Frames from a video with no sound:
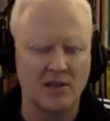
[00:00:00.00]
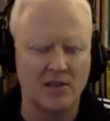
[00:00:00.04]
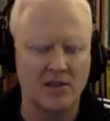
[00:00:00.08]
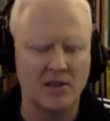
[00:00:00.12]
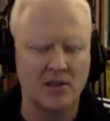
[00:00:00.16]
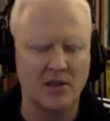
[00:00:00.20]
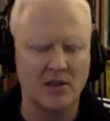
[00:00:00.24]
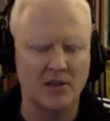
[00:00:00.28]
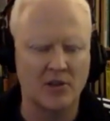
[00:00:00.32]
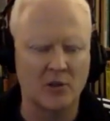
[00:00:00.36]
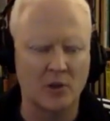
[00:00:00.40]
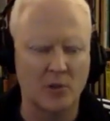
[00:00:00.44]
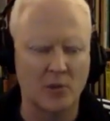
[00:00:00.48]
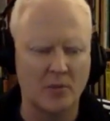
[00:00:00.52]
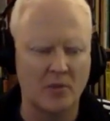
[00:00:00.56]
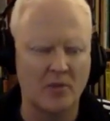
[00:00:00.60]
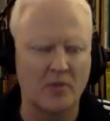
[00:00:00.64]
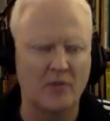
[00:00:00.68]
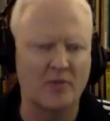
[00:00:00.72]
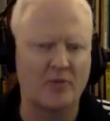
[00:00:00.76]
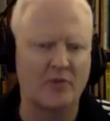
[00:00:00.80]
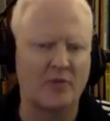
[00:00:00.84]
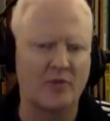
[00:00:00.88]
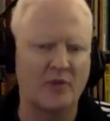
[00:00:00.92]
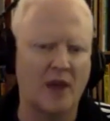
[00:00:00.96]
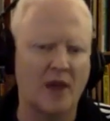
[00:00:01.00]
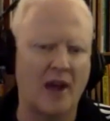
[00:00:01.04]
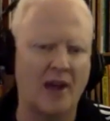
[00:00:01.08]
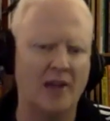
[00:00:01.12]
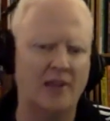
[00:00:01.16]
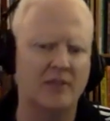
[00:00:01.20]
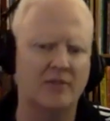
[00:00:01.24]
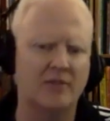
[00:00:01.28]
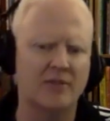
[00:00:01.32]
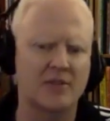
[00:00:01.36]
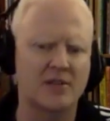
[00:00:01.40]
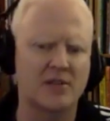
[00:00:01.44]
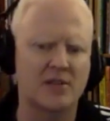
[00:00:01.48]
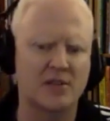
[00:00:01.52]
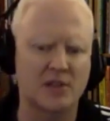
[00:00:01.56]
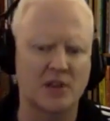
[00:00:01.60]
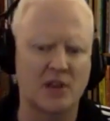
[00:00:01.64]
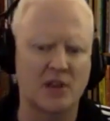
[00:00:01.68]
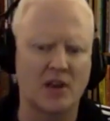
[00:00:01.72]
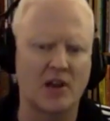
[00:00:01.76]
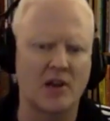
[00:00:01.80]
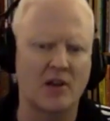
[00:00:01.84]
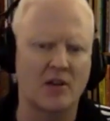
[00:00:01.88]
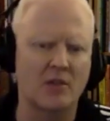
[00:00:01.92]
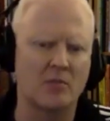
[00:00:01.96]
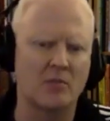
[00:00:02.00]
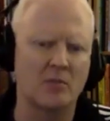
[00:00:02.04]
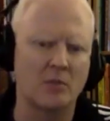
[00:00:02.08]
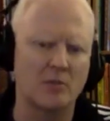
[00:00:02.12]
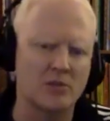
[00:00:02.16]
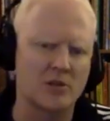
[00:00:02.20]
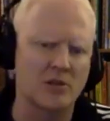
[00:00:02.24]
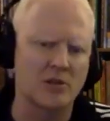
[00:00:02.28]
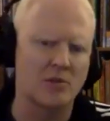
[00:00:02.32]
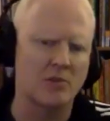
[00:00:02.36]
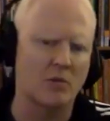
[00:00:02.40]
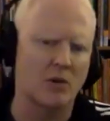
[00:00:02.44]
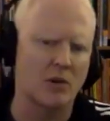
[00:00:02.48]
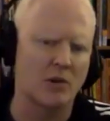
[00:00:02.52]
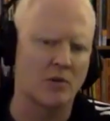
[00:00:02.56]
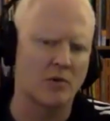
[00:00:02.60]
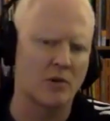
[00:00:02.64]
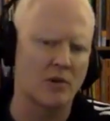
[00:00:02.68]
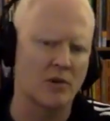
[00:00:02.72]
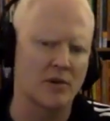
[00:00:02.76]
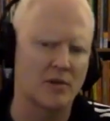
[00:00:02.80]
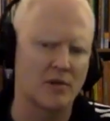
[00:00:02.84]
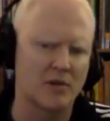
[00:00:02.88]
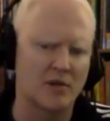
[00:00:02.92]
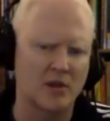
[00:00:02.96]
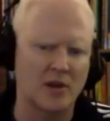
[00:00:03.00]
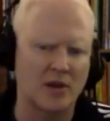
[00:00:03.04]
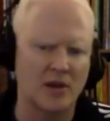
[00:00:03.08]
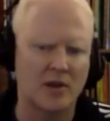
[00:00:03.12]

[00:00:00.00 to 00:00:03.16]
the group of activists that I mostly work with